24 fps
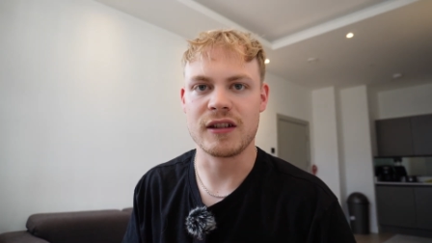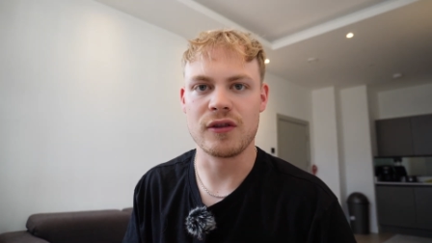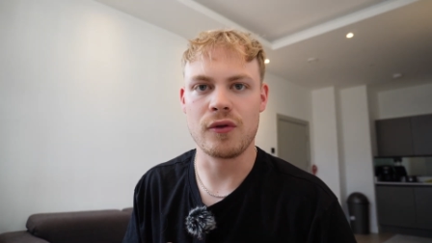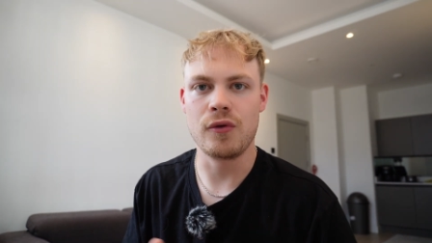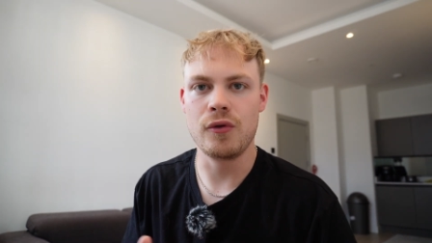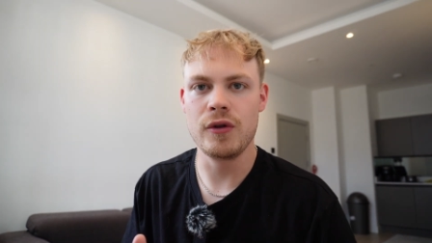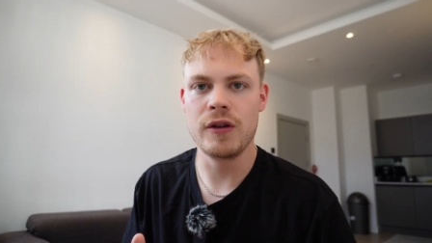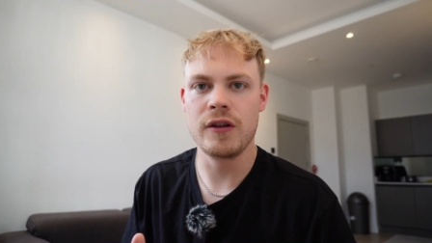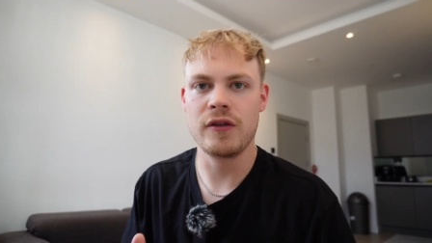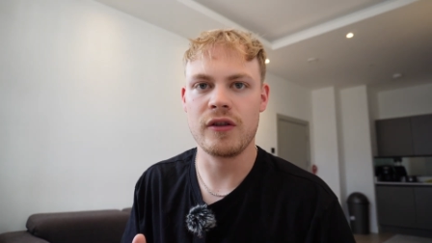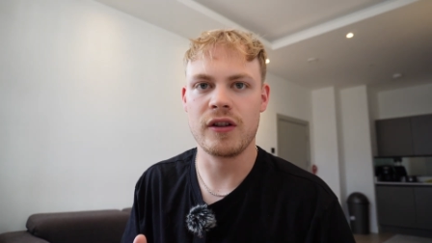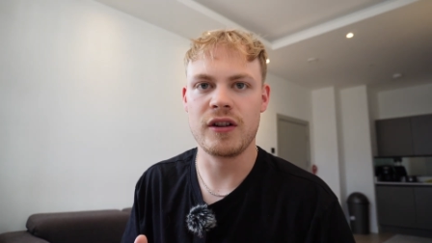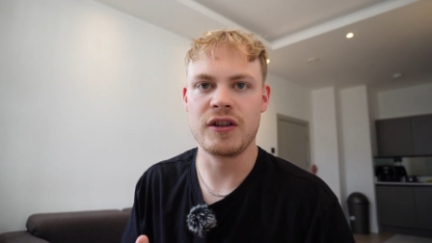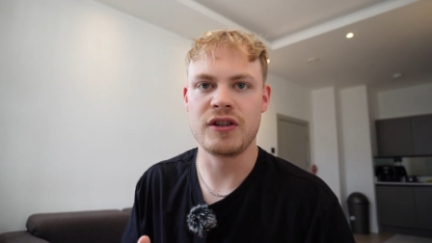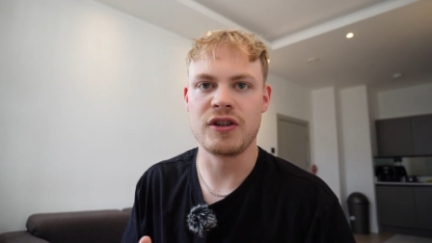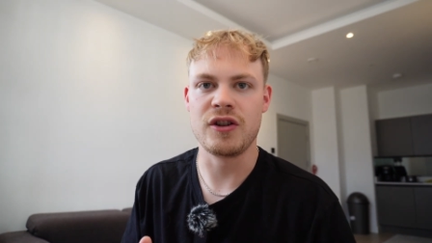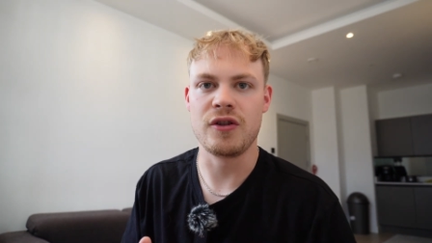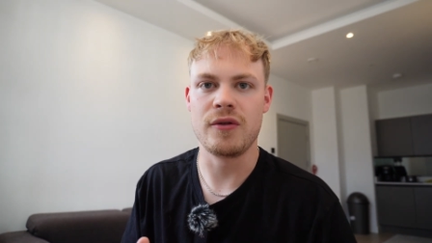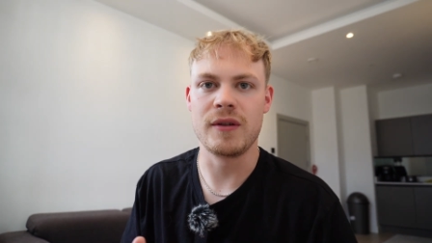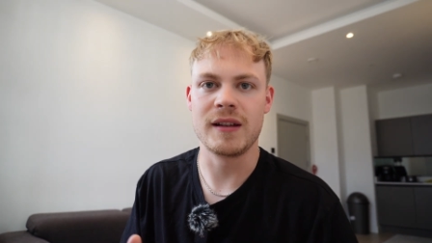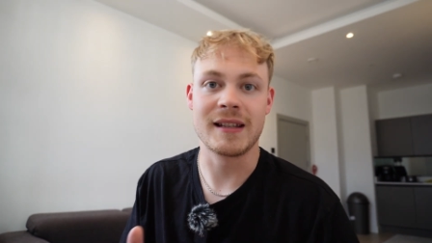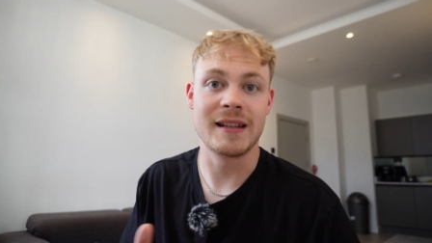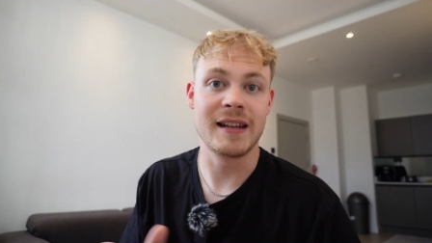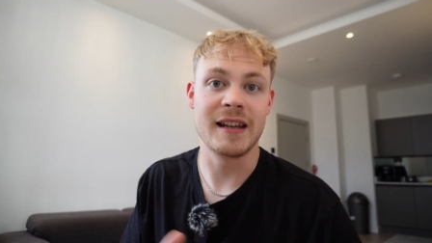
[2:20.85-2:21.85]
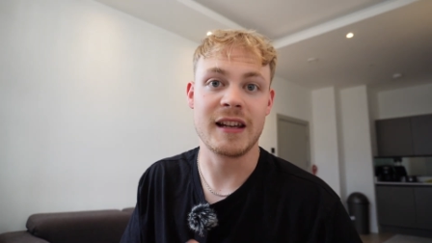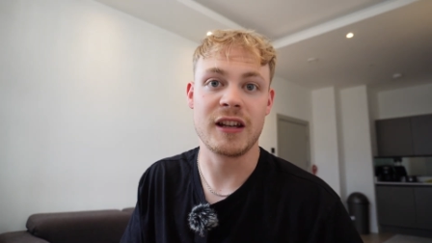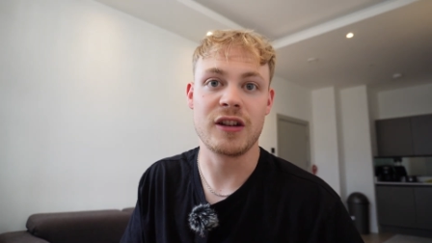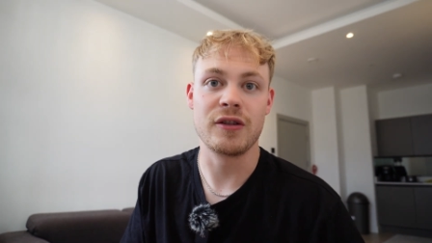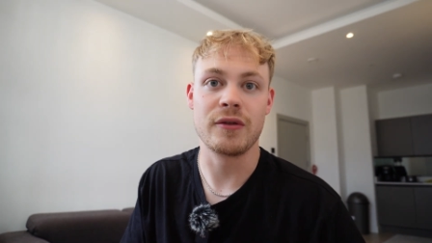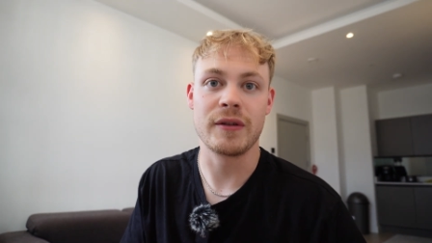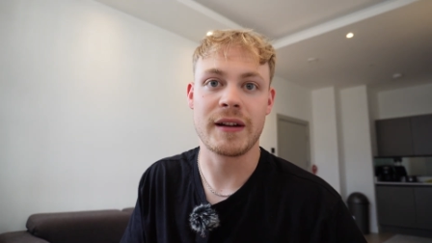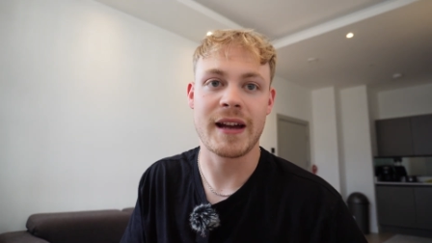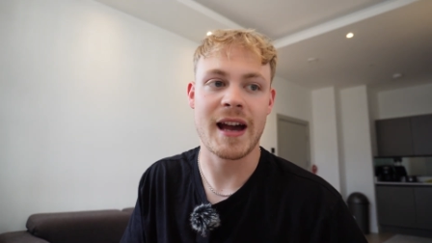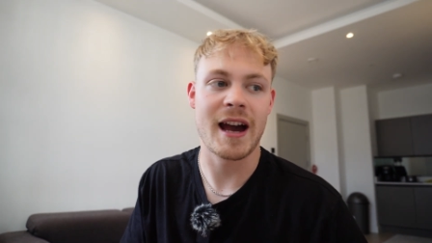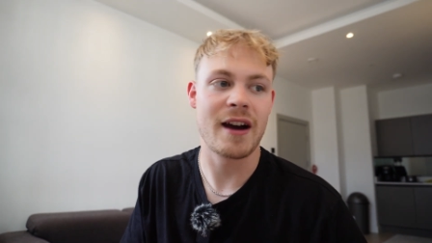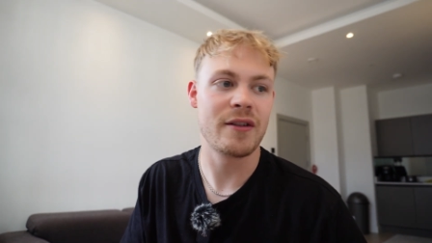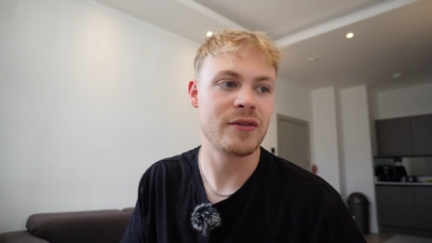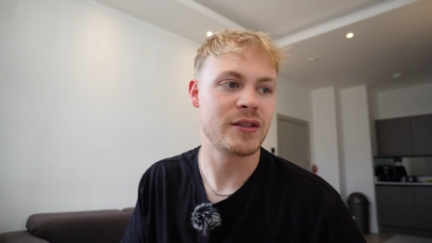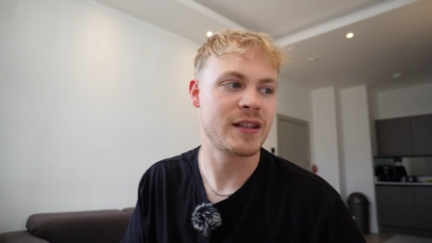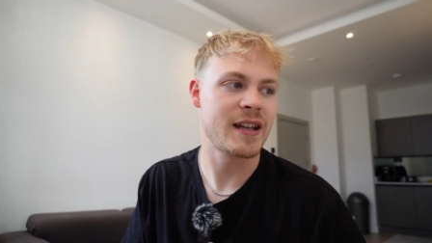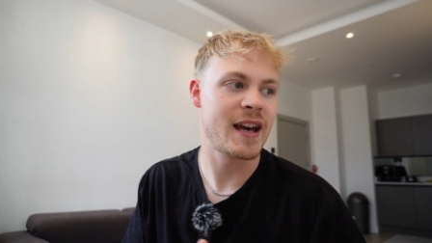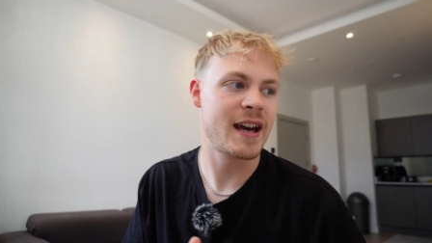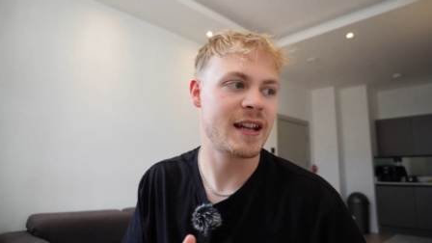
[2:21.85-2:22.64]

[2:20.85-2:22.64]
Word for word: So all you have gotta do is link your accounts.